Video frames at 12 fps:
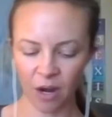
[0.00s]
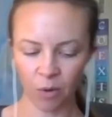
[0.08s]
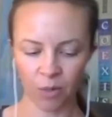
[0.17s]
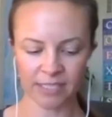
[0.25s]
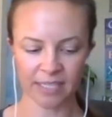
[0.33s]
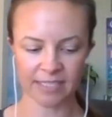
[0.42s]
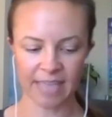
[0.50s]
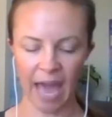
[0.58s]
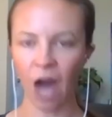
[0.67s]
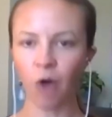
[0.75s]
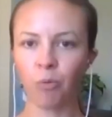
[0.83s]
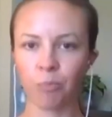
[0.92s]
there was
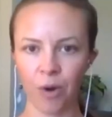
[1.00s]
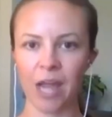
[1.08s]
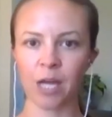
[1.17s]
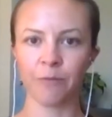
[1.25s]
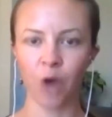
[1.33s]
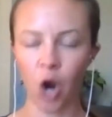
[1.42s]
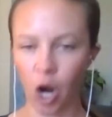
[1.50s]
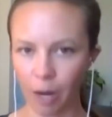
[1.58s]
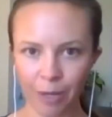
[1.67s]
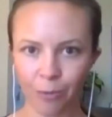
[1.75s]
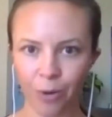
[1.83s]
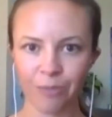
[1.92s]
this outbreak of
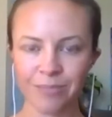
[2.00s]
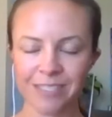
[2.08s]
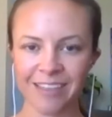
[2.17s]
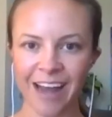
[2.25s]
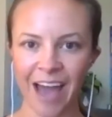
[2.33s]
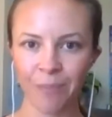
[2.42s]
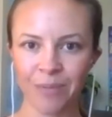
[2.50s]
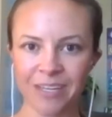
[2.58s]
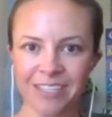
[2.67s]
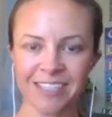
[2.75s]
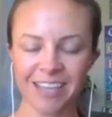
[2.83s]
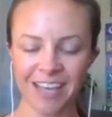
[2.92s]
army worms that
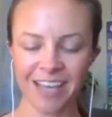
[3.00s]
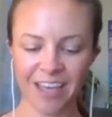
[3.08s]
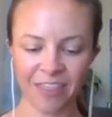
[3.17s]
happened